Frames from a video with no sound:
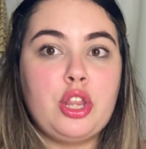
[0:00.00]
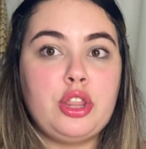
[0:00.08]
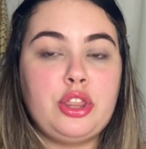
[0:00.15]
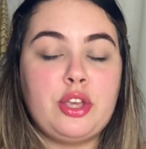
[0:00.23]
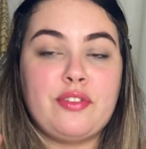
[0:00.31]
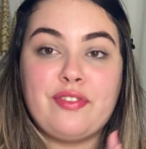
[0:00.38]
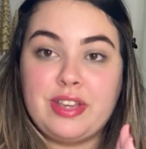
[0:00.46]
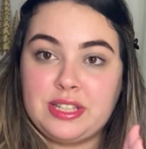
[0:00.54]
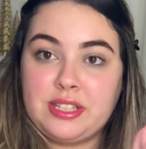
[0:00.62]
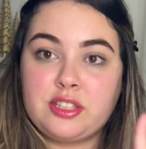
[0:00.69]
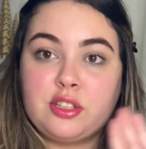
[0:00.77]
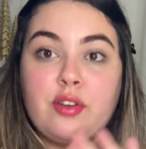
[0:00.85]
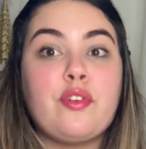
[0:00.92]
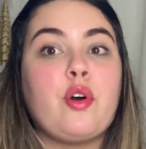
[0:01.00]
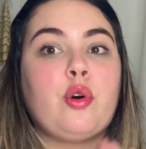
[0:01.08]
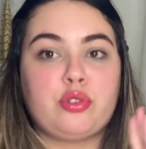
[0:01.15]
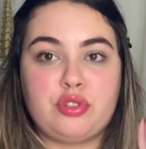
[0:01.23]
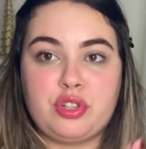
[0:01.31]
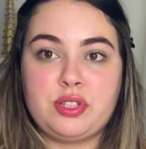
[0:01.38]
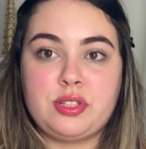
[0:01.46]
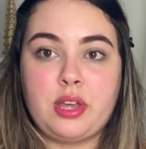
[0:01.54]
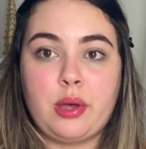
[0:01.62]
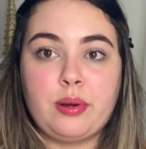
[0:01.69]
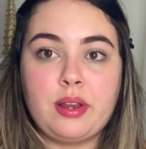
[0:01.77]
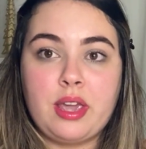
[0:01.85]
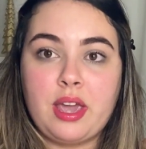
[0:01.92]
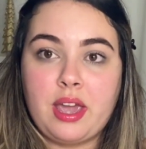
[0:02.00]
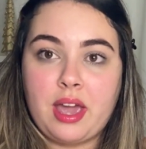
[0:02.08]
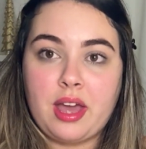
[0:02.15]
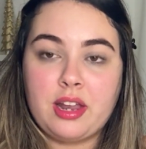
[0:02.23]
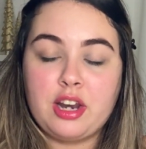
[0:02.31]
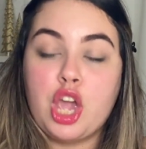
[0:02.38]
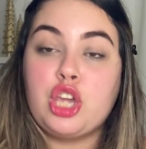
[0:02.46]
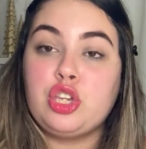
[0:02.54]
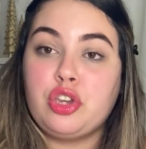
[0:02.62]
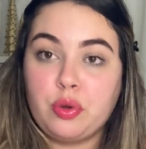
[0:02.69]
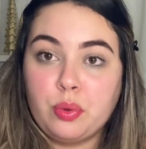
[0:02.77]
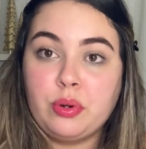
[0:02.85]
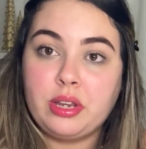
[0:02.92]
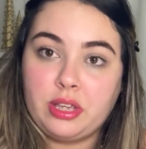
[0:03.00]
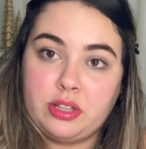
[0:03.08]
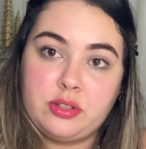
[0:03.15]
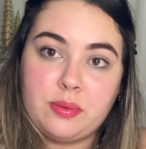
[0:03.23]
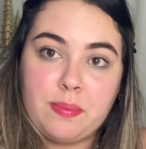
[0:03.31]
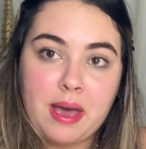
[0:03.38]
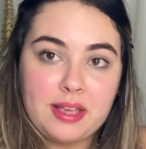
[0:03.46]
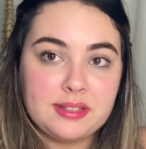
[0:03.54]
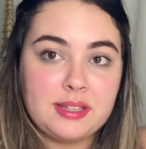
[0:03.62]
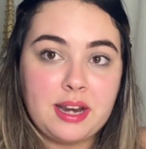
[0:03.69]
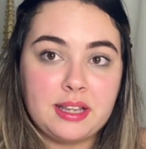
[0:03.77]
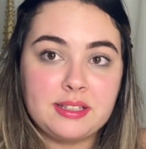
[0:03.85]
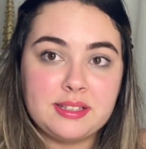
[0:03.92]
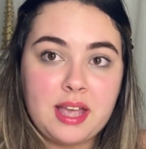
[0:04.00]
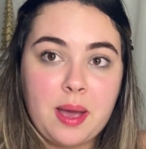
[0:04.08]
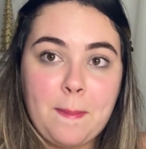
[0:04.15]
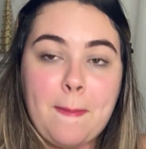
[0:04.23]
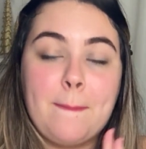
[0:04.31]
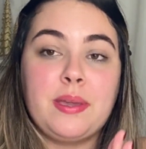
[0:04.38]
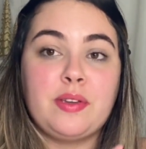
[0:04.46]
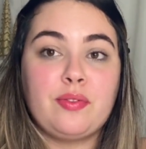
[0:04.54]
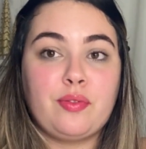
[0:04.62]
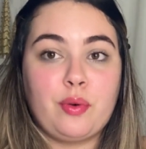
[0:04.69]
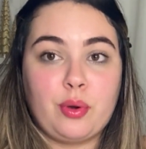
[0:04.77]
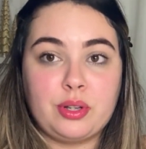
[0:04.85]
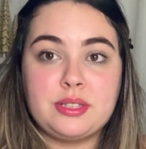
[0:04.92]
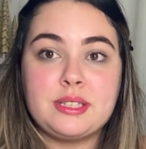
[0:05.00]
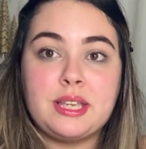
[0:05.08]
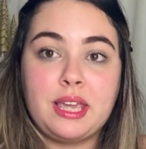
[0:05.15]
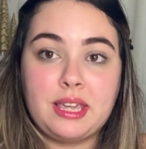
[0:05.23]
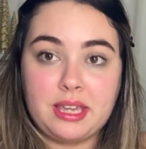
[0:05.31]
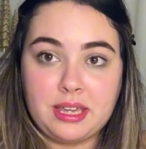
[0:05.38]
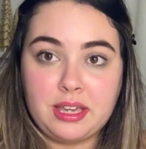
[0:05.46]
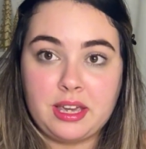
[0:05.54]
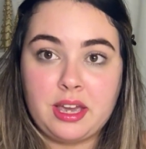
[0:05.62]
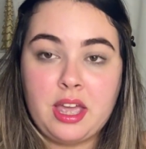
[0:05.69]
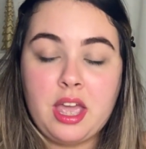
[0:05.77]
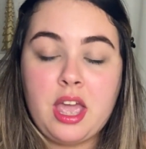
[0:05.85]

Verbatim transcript: the physics of ultrasound, and you need to pass that exam before taking